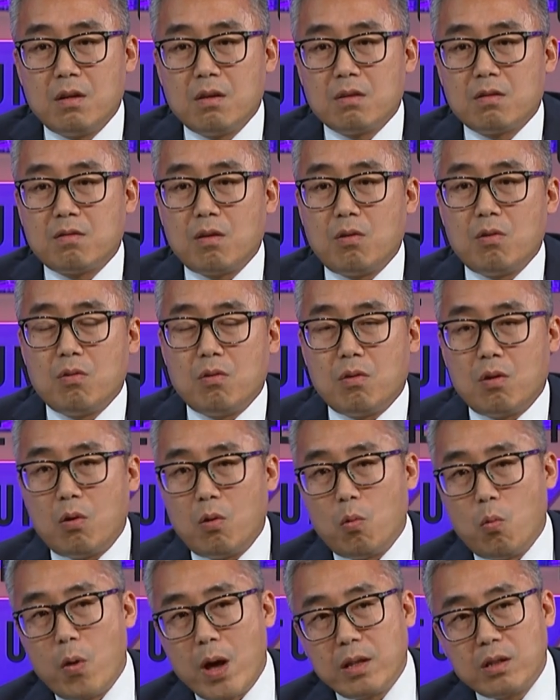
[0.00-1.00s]
So
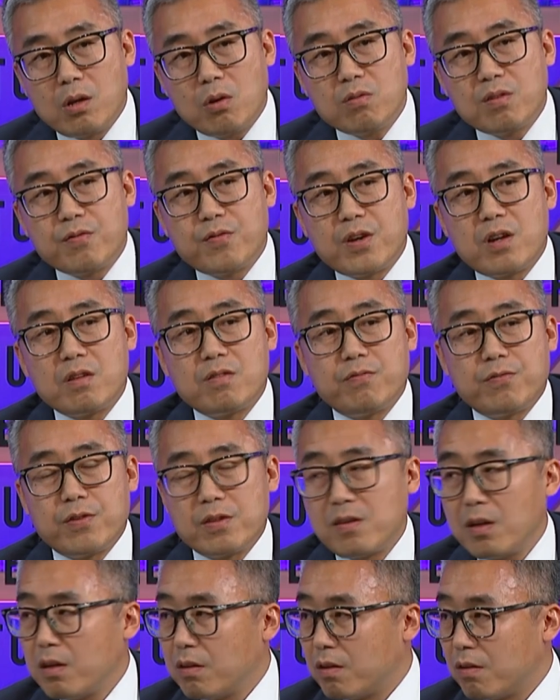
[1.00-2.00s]
when those
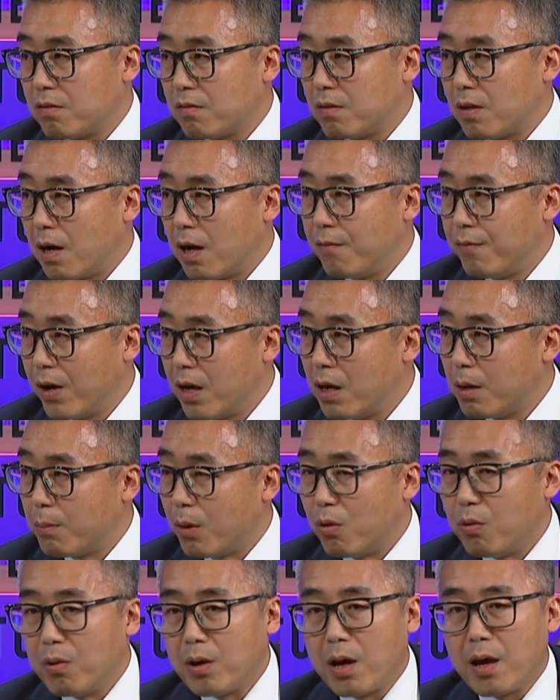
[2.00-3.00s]
facilities
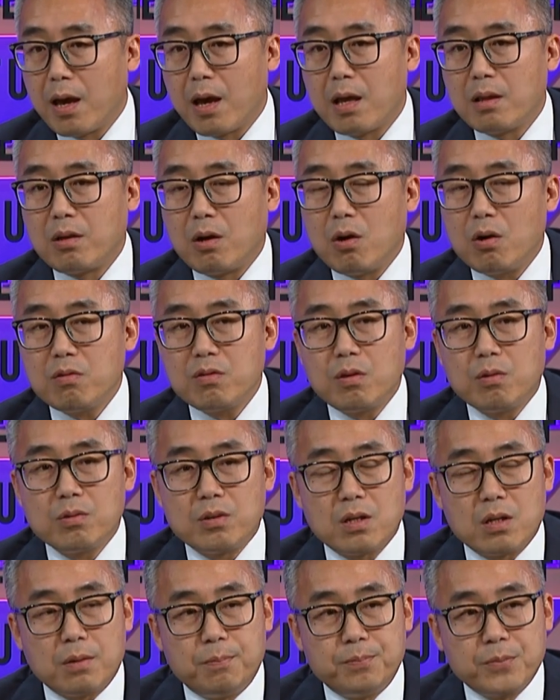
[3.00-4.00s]
available and also
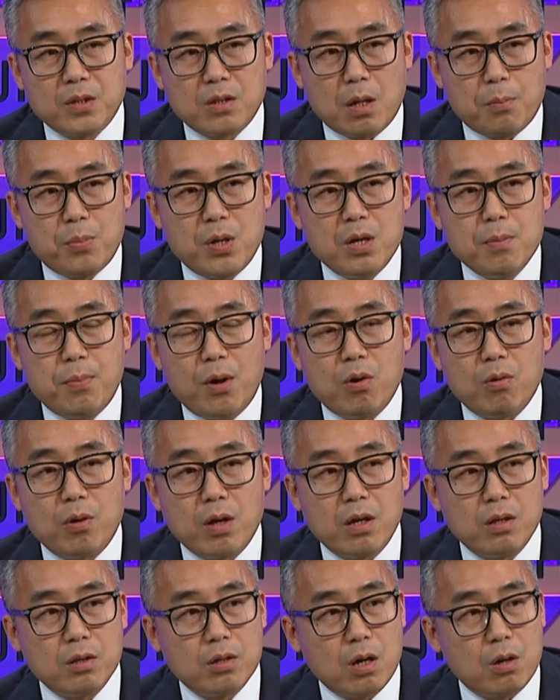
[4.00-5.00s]
the, the people
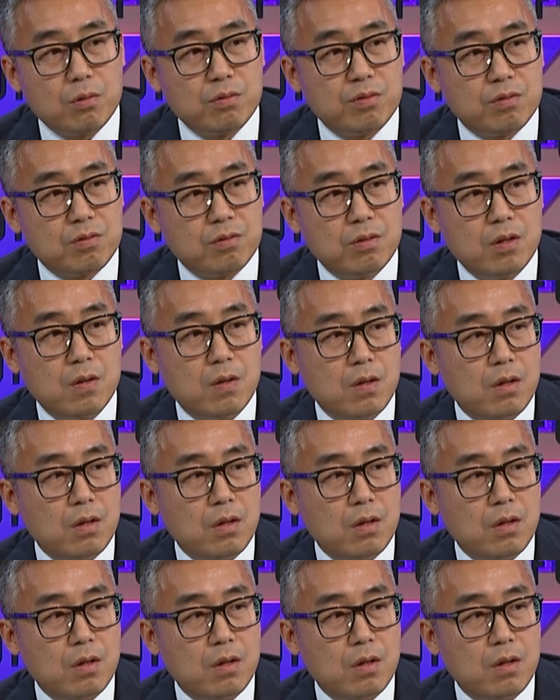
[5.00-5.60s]
in those,